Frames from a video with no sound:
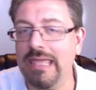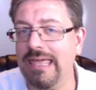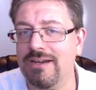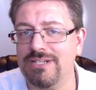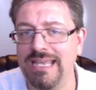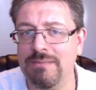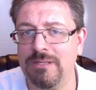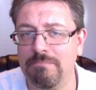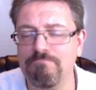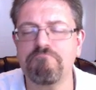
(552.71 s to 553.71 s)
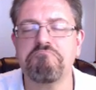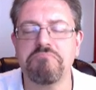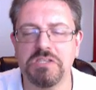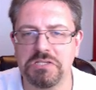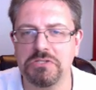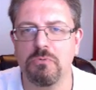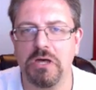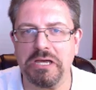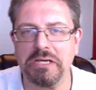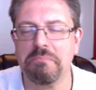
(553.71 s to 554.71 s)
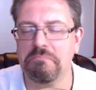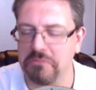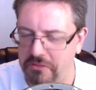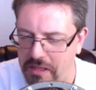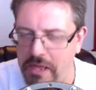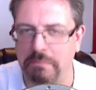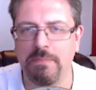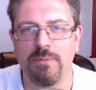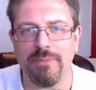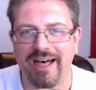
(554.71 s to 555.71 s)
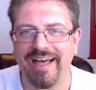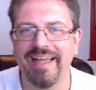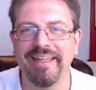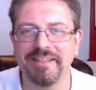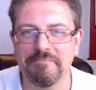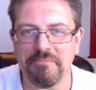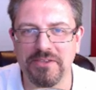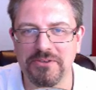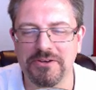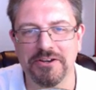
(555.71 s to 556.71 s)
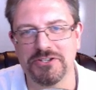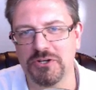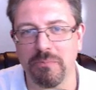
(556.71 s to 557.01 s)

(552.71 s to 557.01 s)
Entertainment, this is why a lot of people buy computers.